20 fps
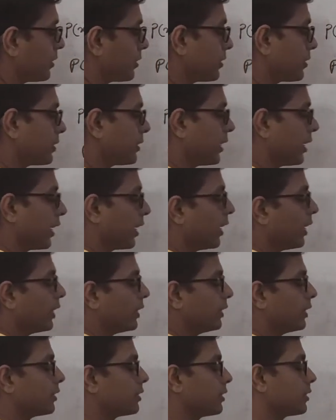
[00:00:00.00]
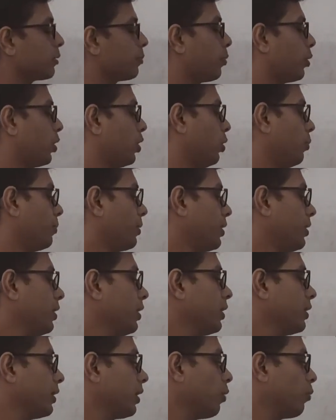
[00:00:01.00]
Say this is a polynomial.
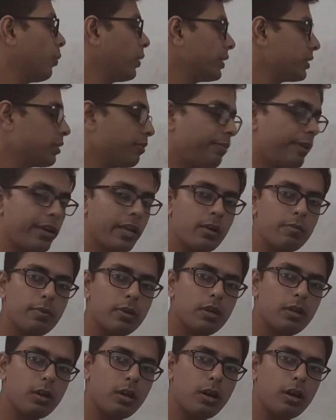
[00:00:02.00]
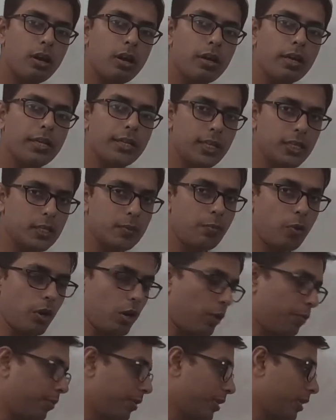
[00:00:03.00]
Now what is the variable in this
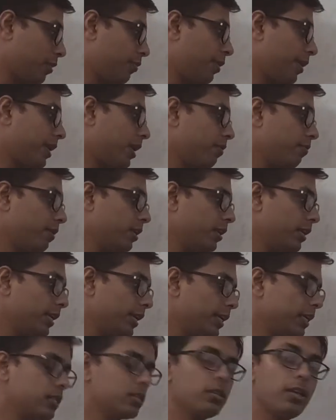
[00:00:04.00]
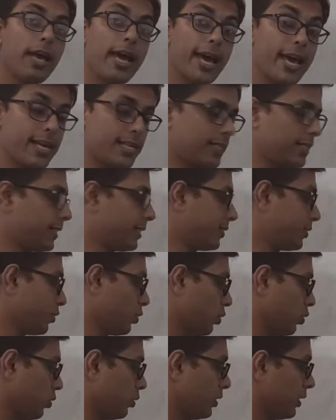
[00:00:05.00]
polynomial? The variable is s.
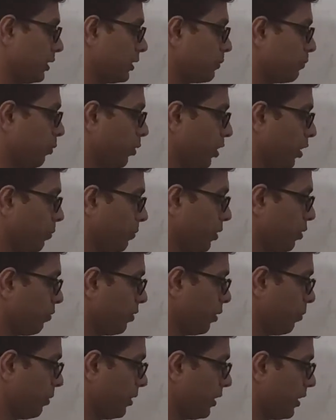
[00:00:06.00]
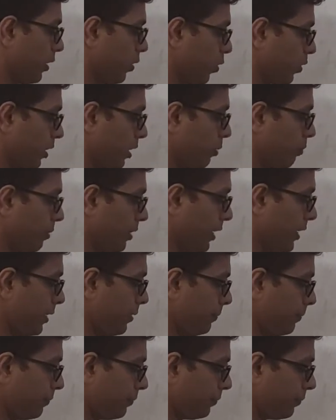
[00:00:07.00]
So this polynomial will be denoted by
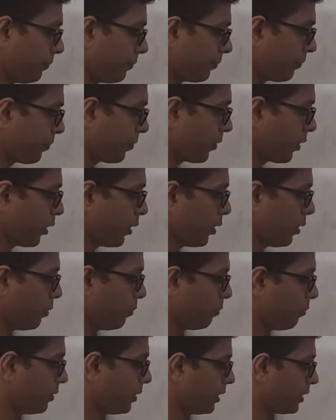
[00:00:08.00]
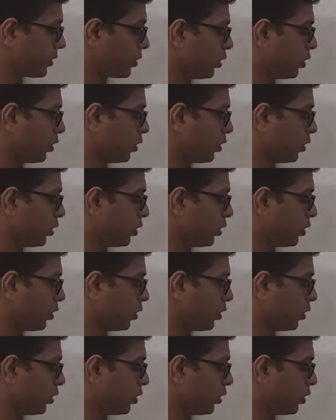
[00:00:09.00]
ps.